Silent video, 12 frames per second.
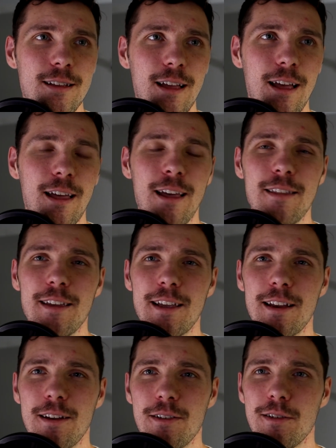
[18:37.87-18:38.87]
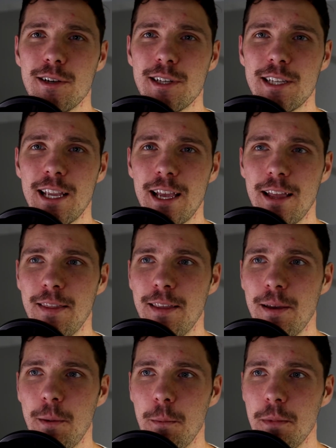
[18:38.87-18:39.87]
understand
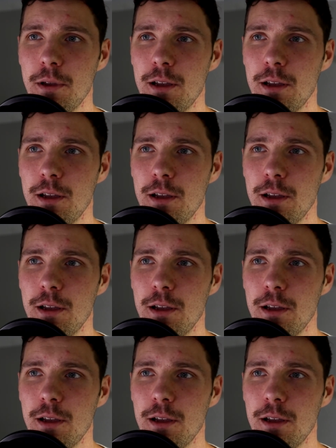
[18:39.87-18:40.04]
them,